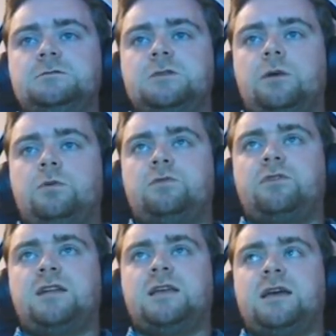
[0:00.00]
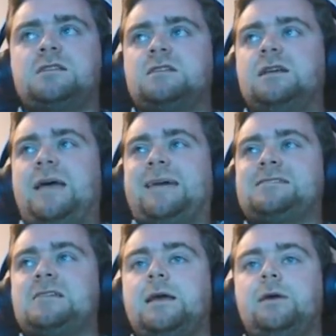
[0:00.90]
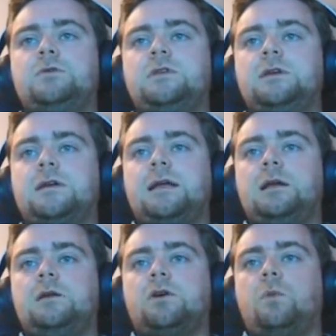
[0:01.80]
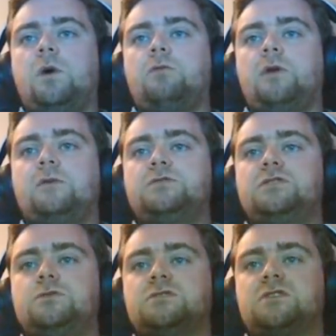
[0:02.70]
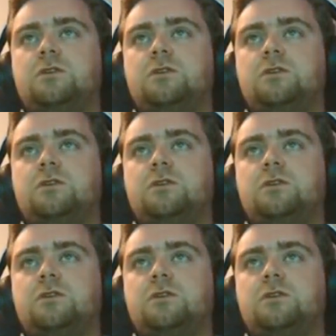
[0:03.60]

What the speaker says: I would have had to exit out to get a look at what round 2 was going to